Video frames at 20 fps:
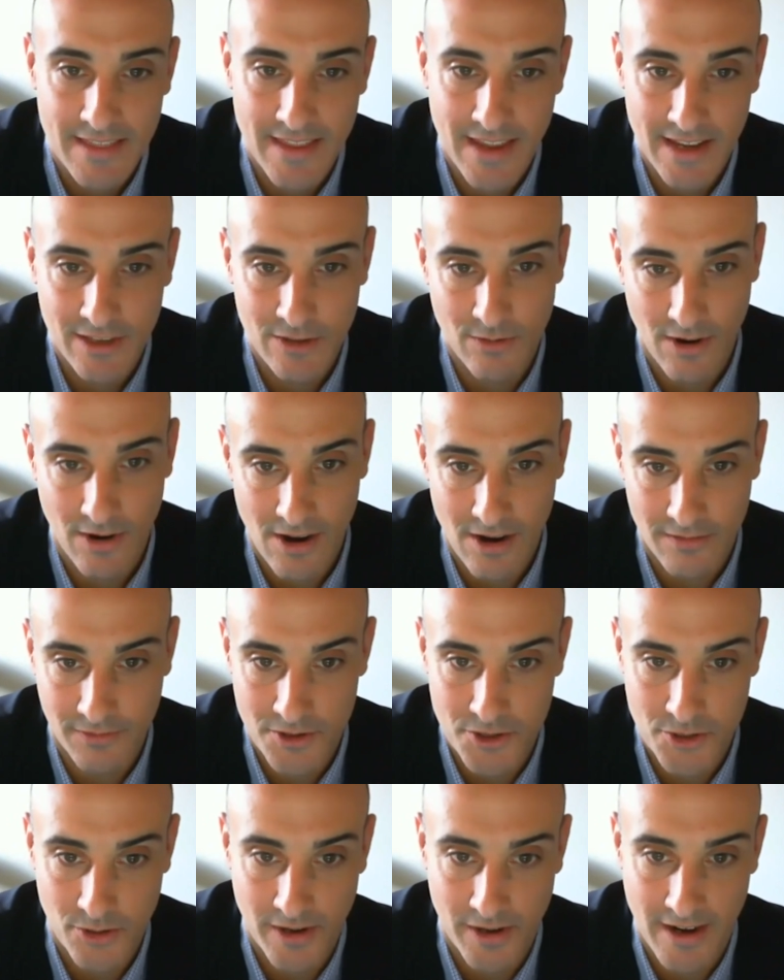Thank you all
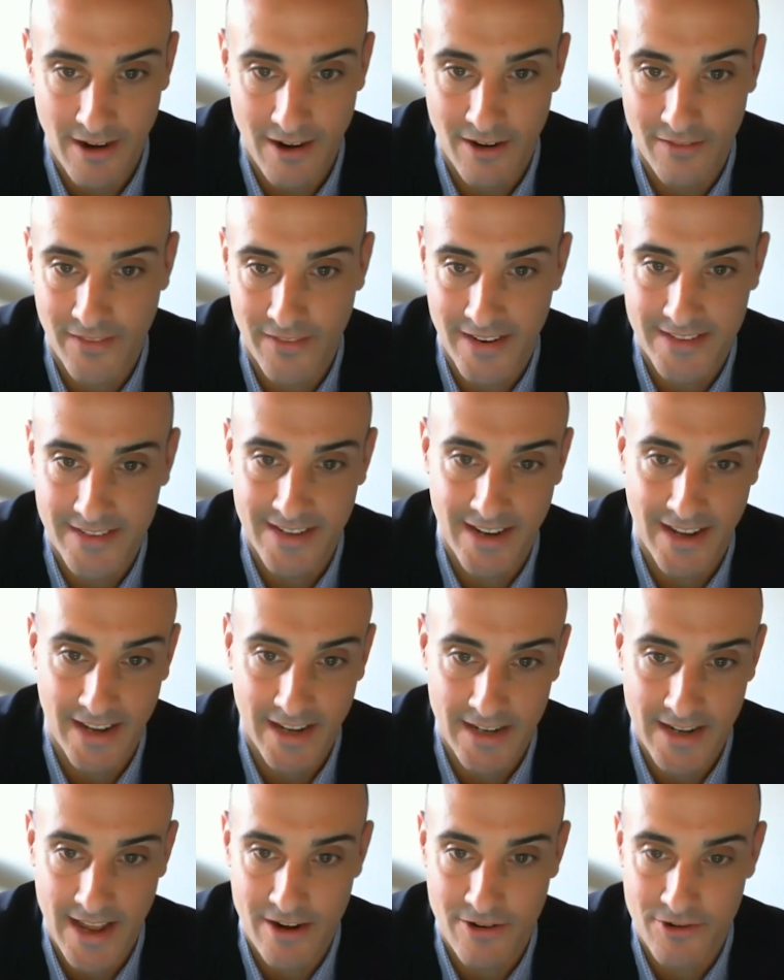for joining our event
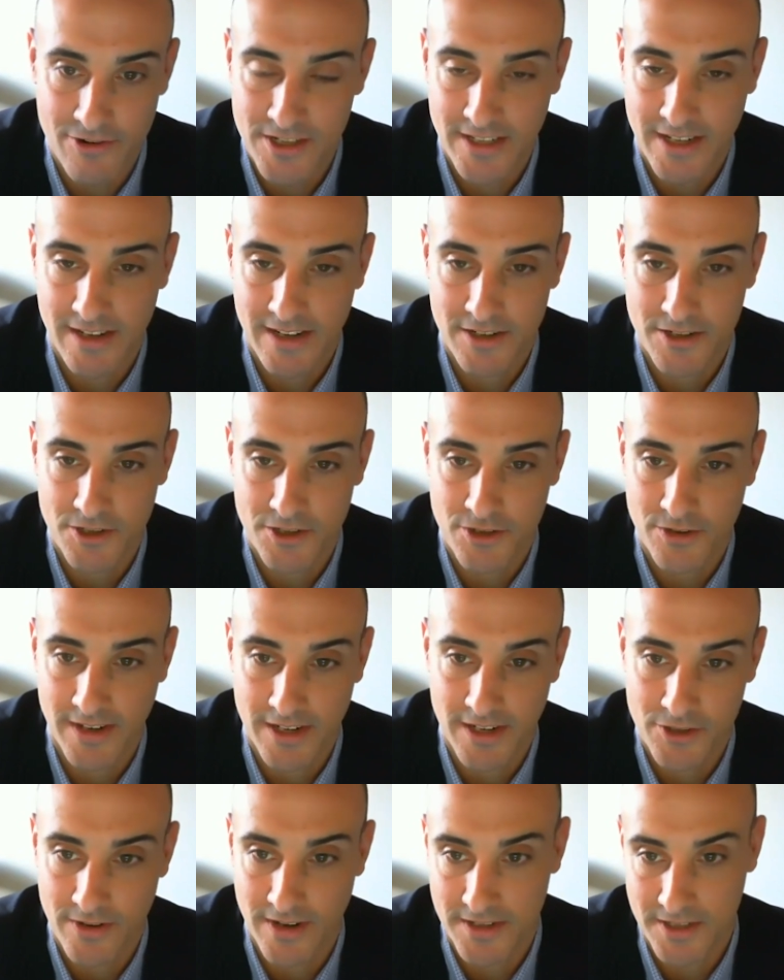today in Energy
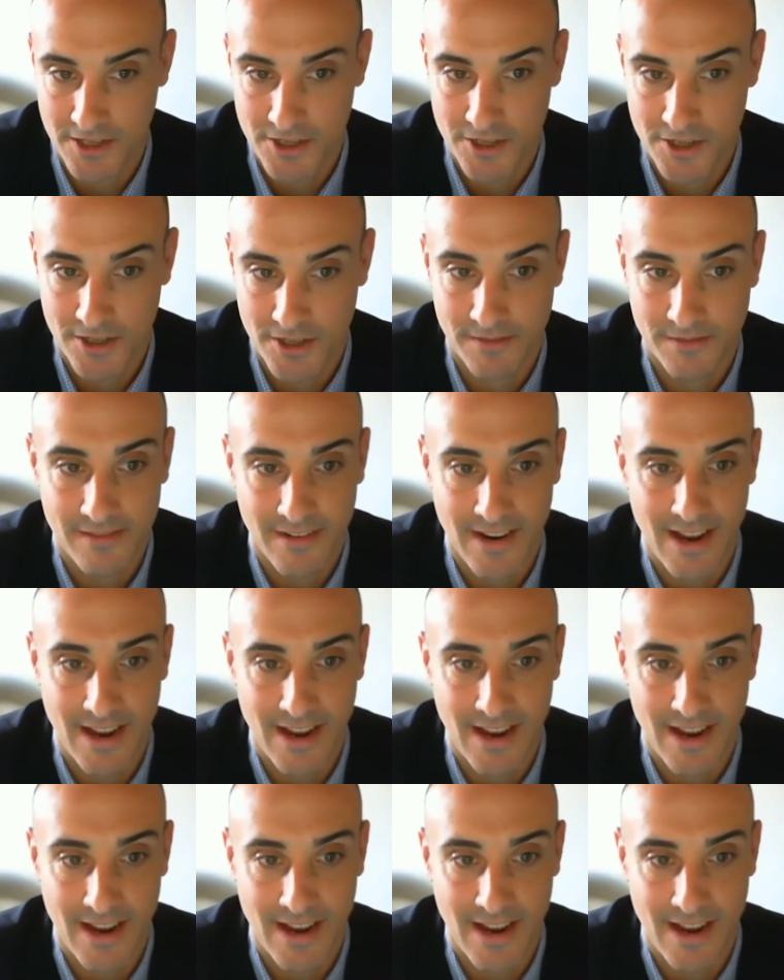Industry in Transition.